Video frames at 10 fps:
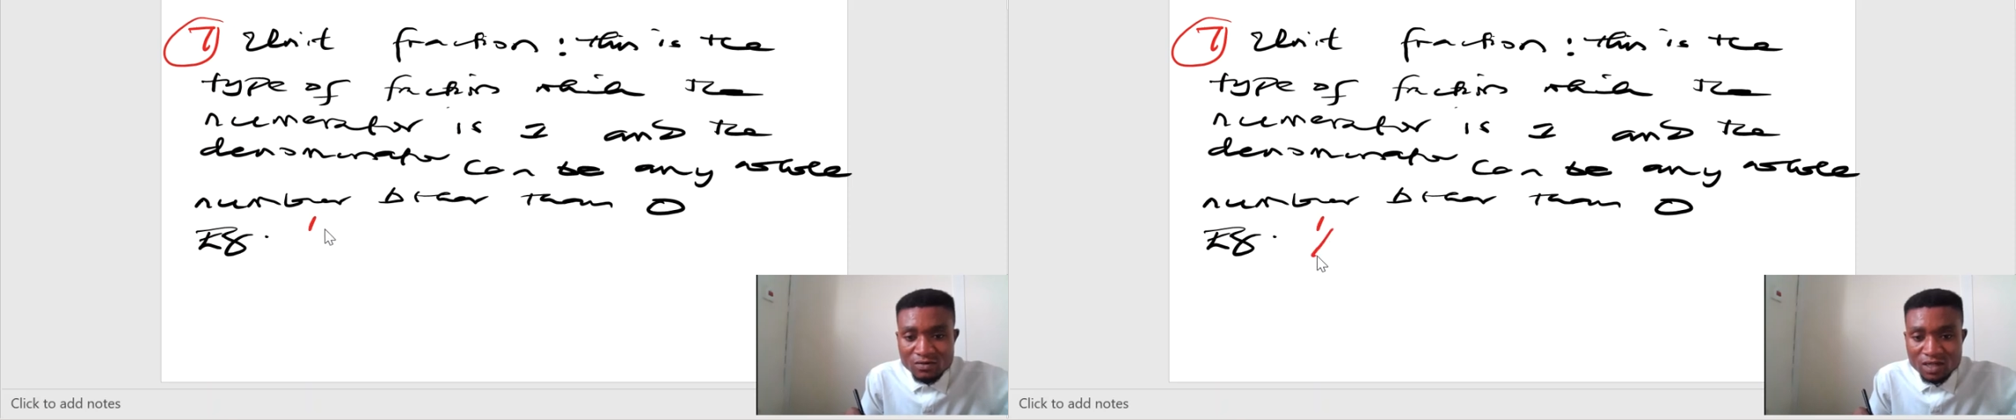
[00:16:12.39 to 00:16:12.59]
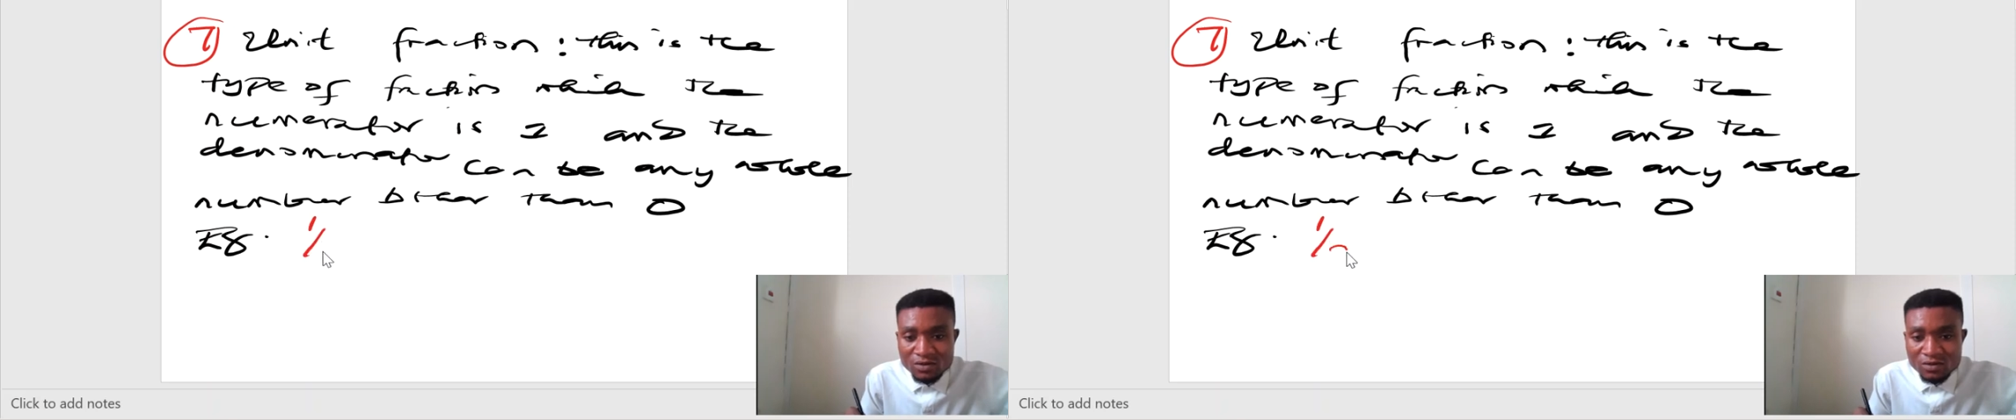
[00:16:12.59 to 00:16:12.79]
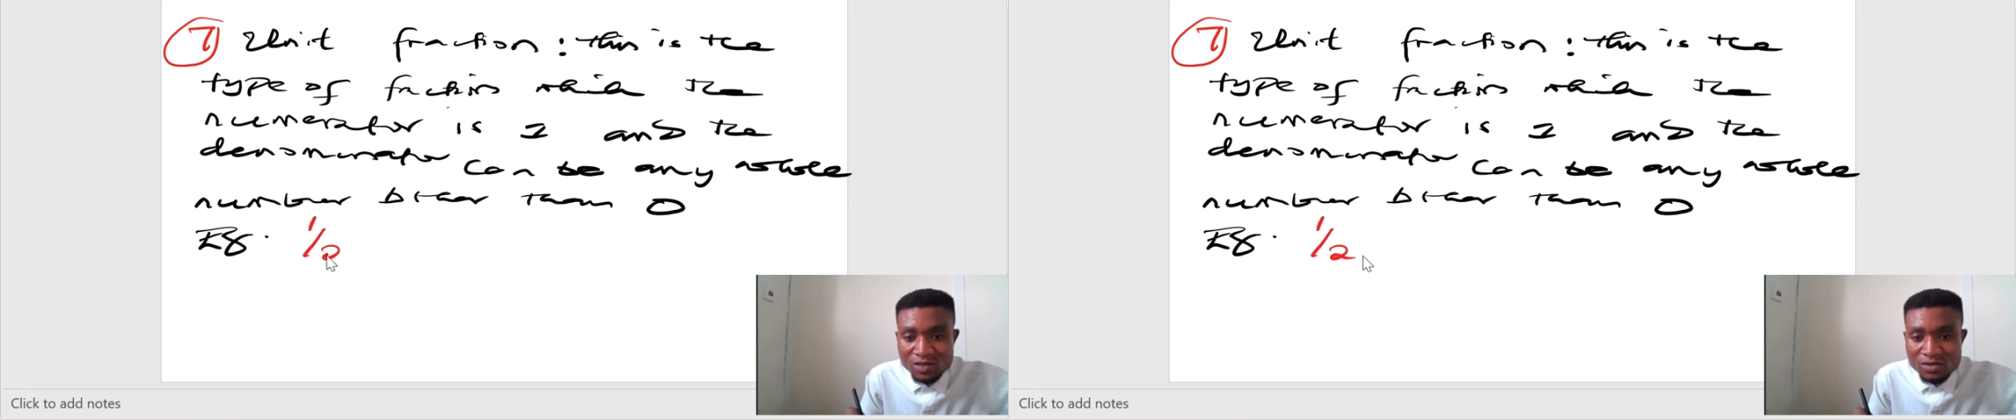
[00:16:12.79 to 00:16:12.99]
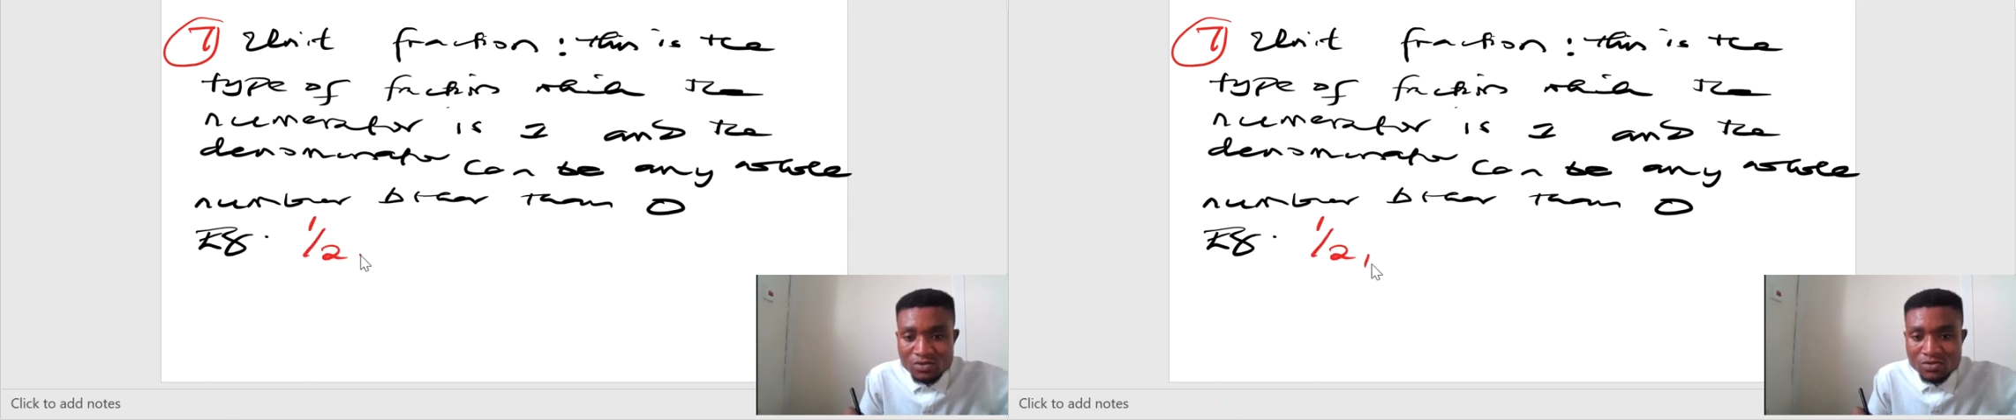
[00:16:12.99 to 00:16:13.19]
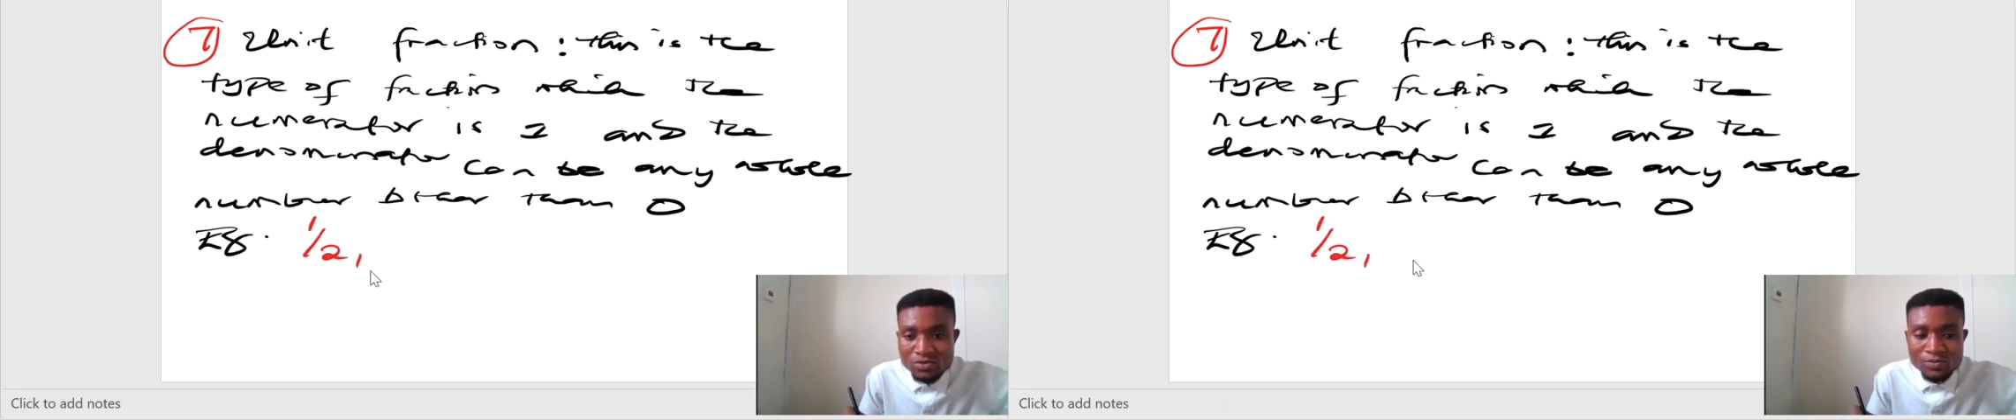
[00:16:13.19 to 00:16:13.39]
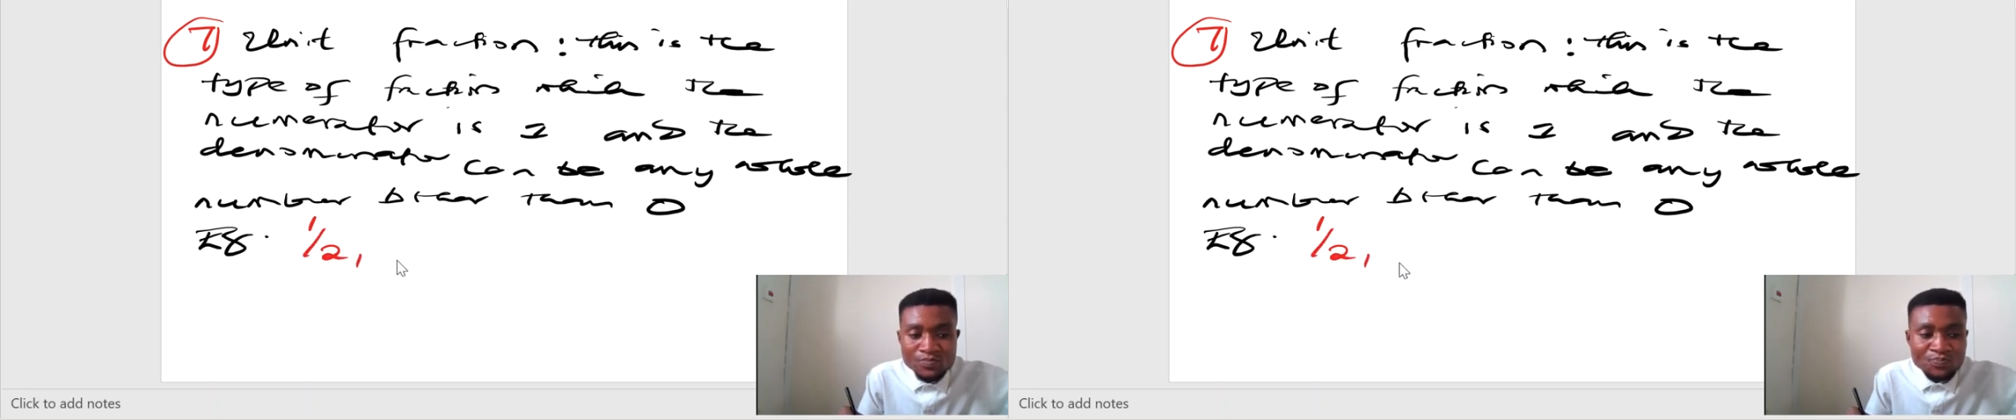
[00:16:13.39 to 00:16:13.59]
1 over 2,